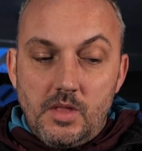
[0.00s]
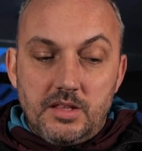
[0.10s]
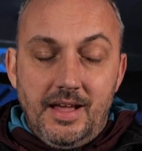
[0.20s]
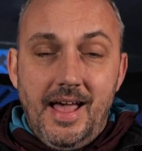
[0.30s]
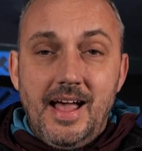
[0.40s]

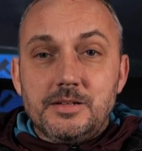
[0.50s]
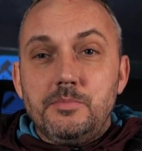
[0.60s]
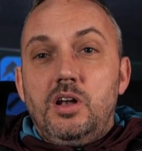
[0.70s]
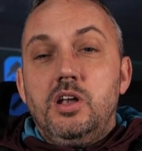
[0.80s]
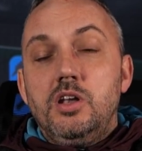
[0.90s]
the
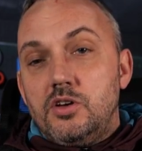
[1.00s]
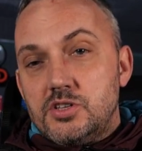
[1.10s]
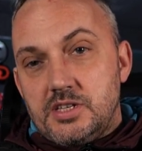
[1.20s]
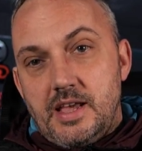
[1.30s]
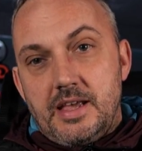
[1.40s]
Adam
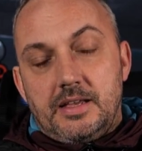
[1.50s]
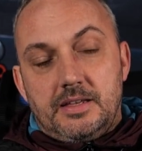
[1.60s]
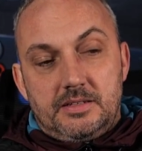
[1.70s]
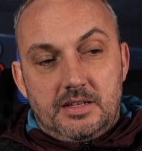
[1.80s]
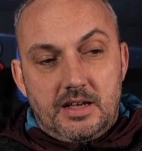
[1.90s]

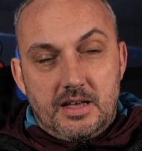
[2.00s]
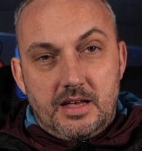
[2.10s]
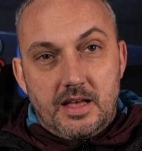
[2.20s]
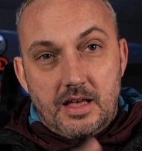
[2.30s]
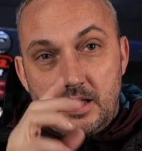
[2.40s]
Hložek uh,
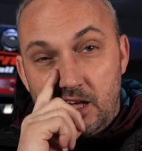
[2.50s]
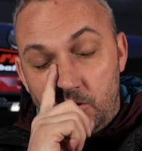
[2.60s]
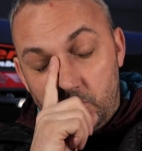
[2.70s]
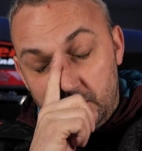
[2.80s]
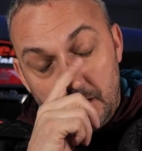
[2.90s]

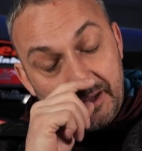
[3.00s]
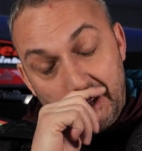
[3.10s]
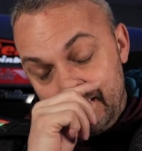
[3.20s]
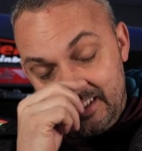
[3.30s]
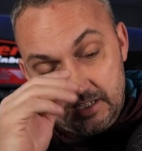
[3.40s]
uh, one.
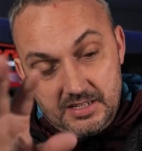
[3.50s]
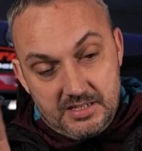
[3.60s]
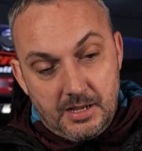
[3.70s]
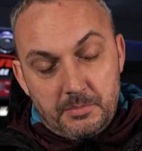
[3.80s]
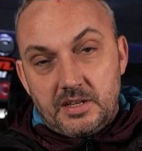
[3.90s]
Okay, this is
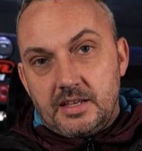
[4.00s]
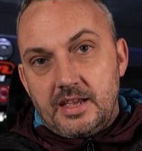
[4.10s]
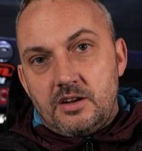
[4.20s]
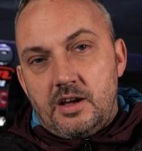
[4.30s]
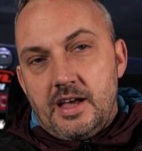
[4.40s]
something
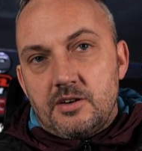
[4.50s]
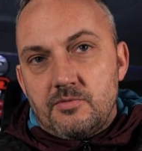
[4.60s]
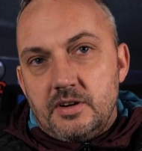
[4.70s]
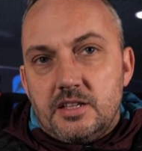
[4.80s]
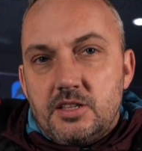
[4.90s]
again I hadn't
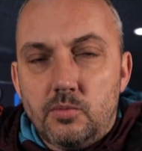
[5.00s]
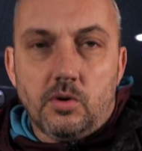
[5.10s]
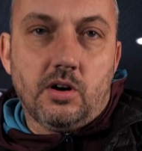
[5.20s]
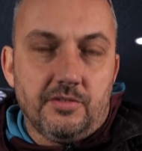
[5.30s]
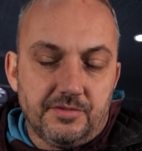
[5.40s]
really
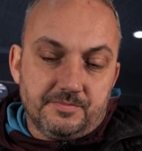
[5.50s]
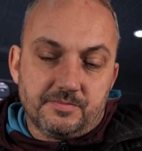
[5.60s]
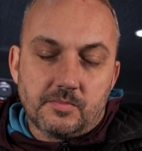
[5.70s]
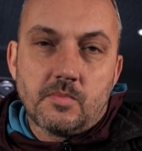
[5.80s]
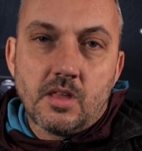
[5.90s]
thought of.
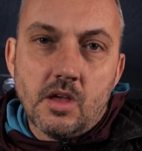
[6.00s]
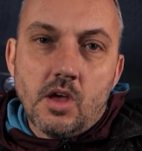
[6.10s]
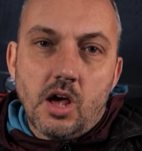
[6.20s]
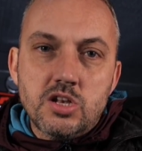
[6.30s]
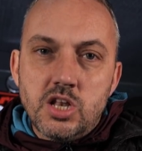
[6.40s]

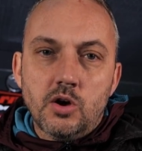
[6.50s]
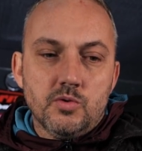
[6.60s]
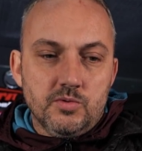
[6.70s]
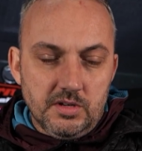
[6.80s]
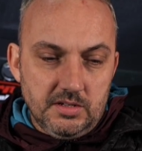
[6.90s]

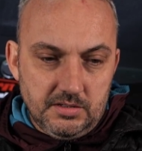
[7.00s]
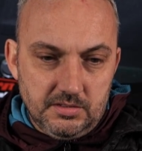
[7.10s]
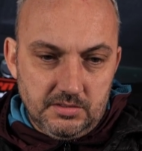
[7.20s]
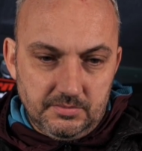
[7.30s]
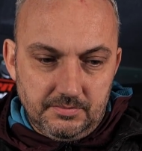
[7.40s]
Loan
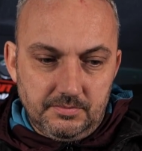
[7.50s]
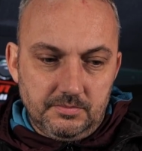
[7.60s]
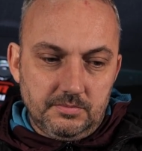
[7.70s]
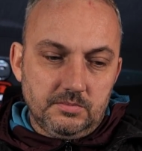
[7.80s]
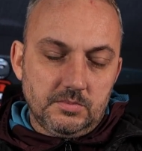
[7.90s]

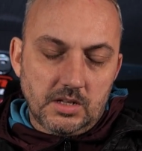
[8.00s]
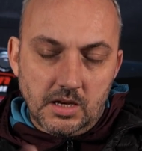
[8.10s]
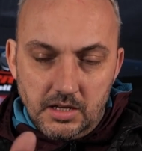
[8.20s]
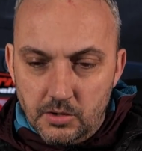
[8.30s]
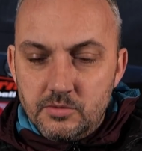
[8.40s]

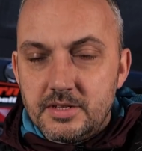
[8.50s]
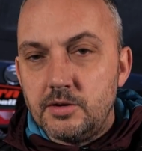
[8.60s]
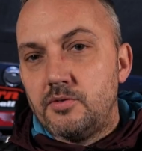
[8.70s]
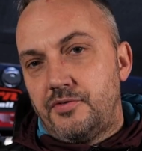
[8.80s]
a loan deal